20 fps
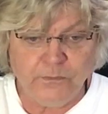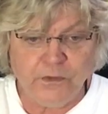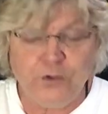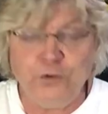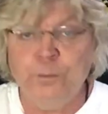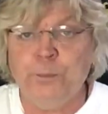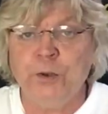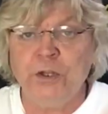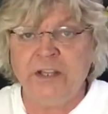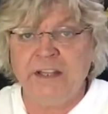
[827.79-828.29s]

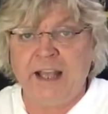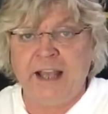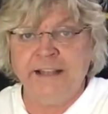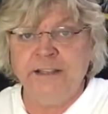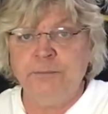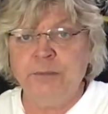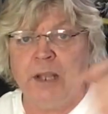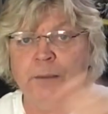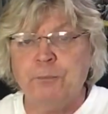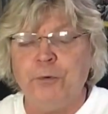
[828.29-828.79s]
You put the
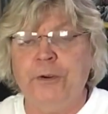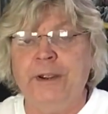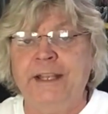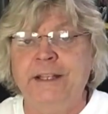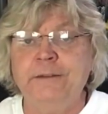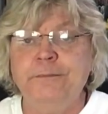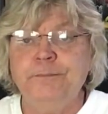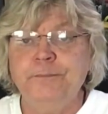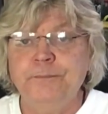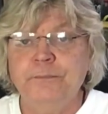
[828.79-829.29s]
item number
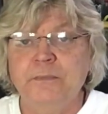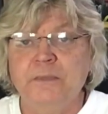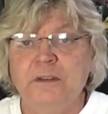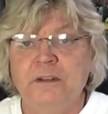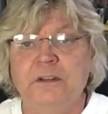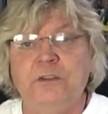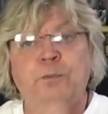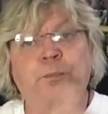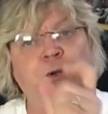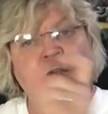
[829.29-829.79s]
in,
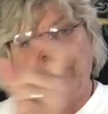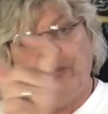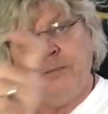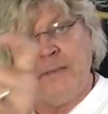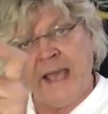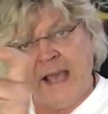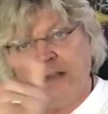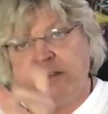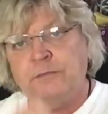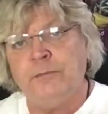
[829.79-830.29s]
you put your
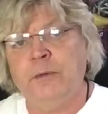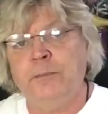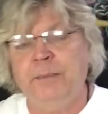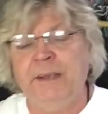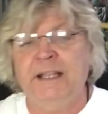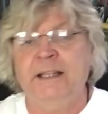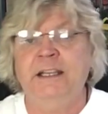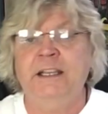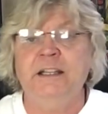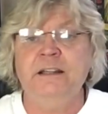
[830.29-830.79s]
maximum
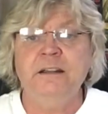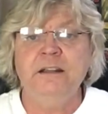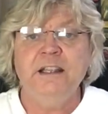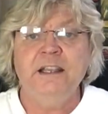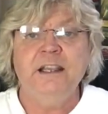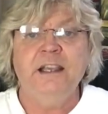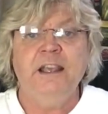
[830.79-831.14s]
bid in,